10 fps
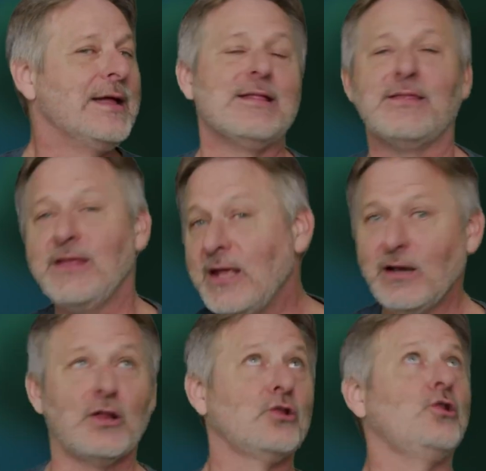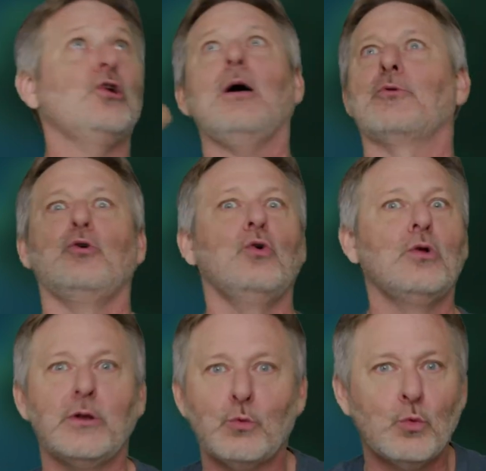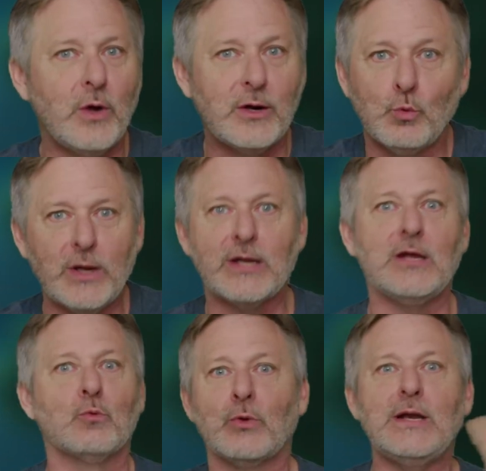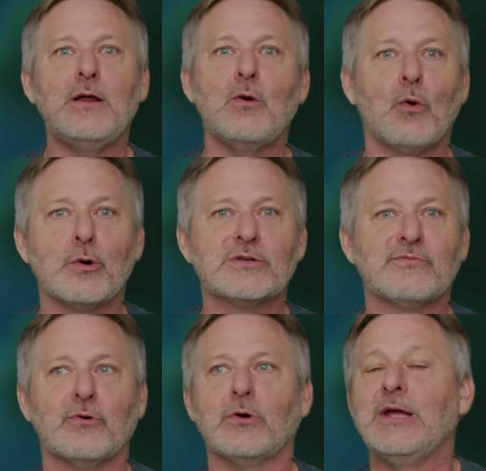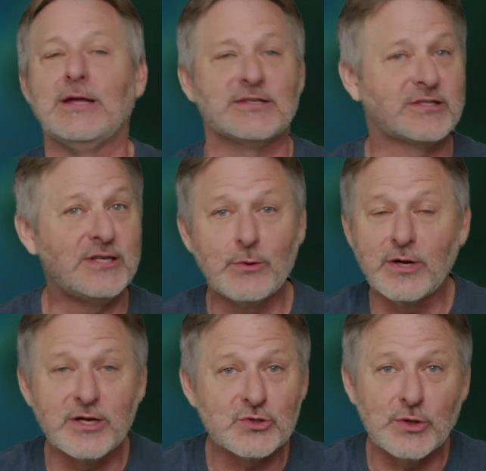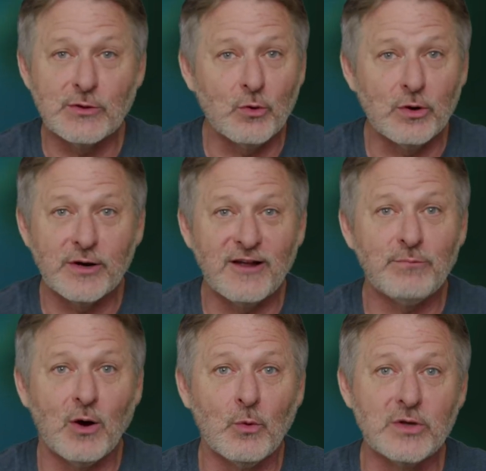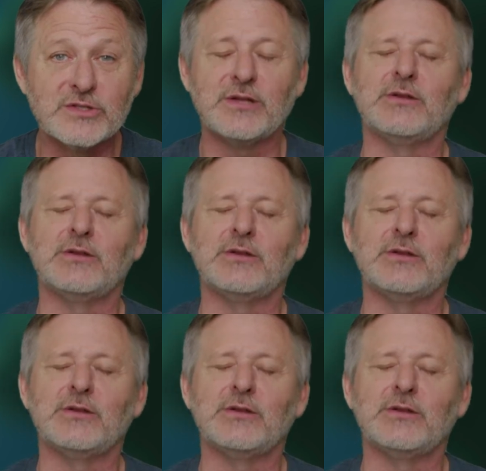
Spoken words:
Then look up Google and Wiki reading orders for Secret History of the World, F. Paul Wilson.